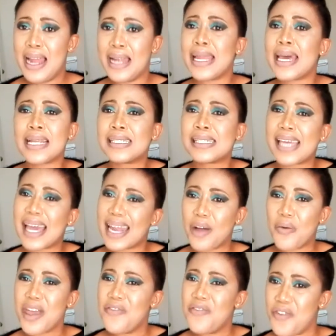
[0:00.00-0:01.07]
Let us get
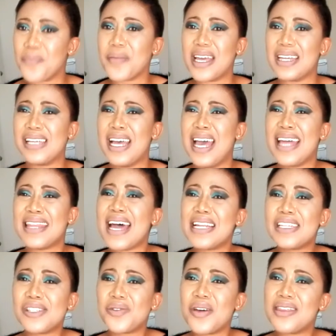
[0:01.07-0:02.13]
away from it. That
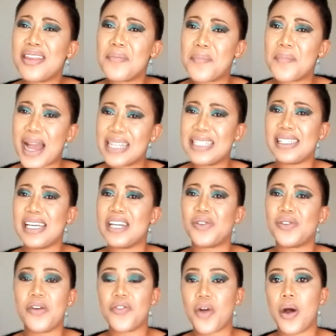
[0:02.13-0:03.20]
is not the mindset
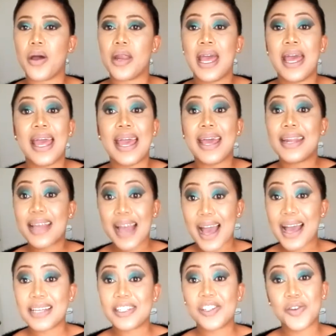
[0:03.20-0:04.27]
of God. And
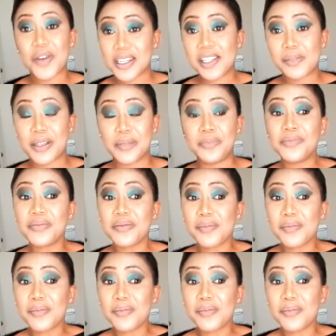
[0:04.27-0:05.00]
guys, trust me,